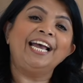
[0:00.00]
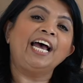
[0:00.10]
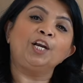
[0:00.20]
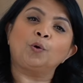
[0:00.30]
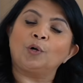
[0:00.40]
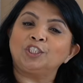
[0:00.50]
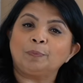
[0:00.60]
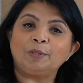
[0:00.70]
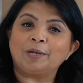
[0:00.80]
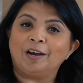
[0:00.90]
and crush
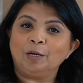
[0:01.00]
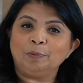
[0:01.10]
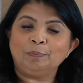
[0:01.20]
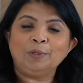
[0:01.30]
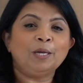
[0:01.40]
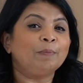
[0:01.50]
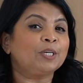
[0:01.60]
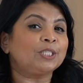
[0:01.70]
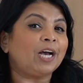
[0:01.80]
up the cardamom because